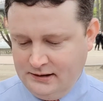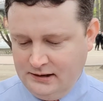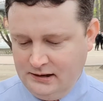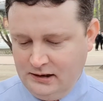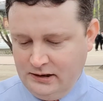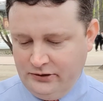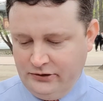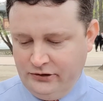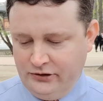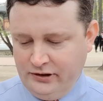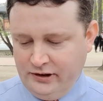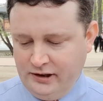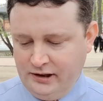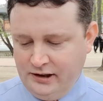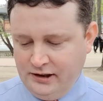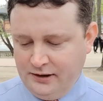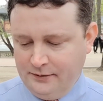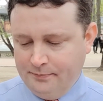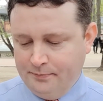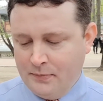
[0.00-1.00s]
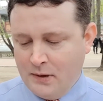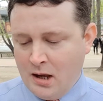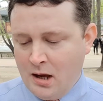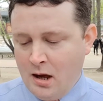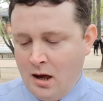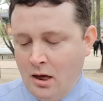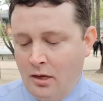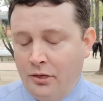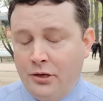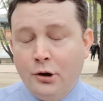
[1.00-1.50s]
Let's see here.
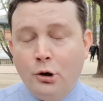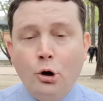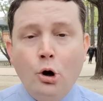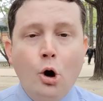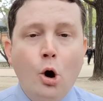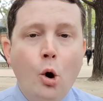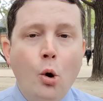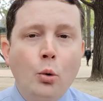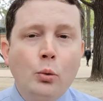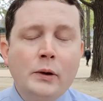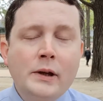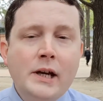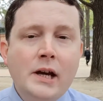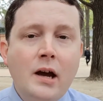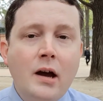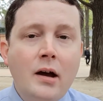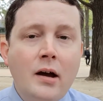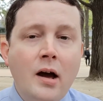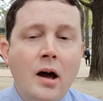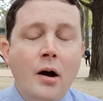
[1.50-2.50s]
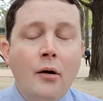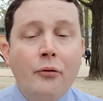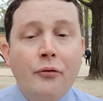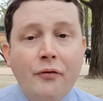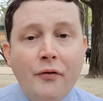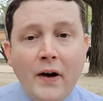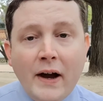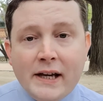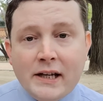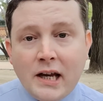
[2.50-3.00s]
There are only a
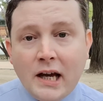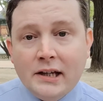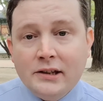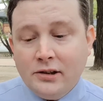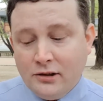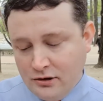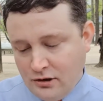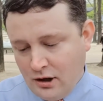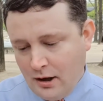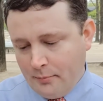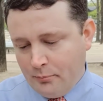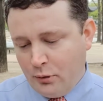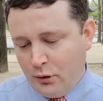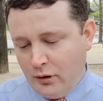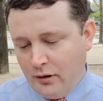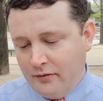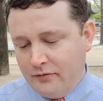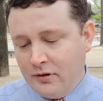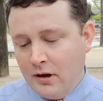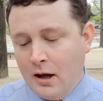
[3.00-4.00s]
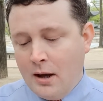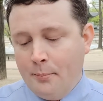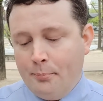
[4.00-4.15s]
finite number of